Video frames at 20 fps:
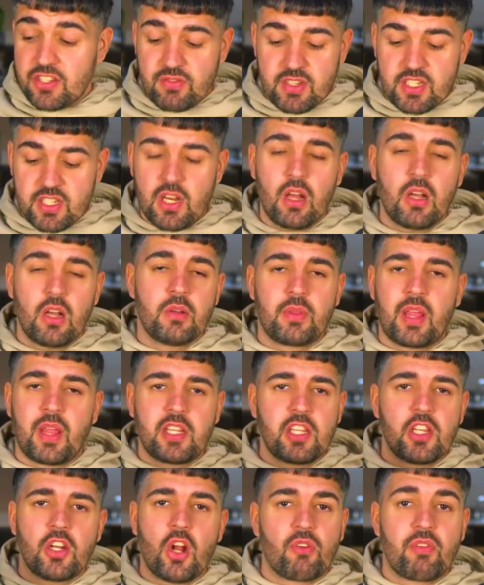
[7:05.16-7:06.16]
is no,
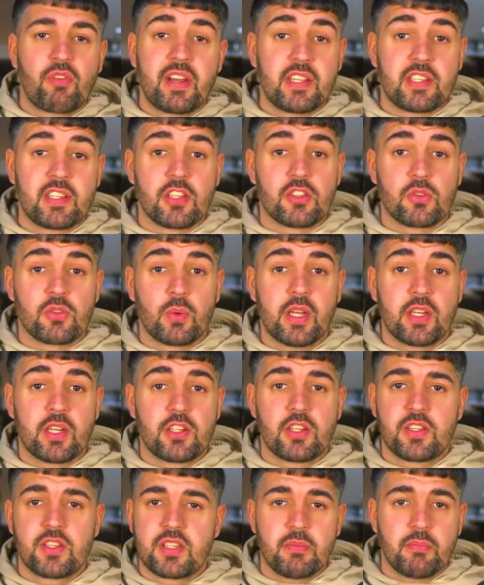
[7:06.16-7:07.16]
then you're not ready to
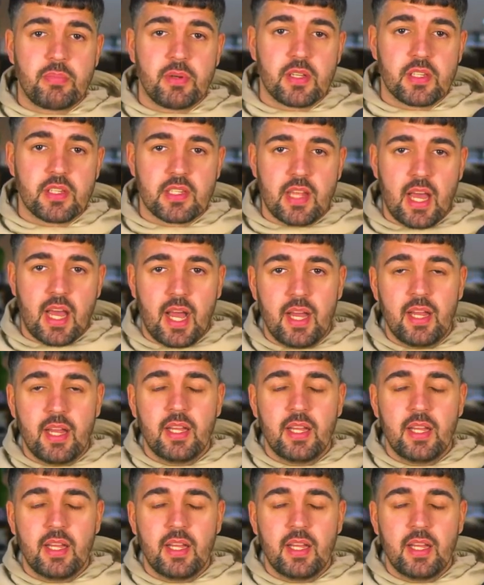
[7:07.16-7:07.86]
switch. Simple as that.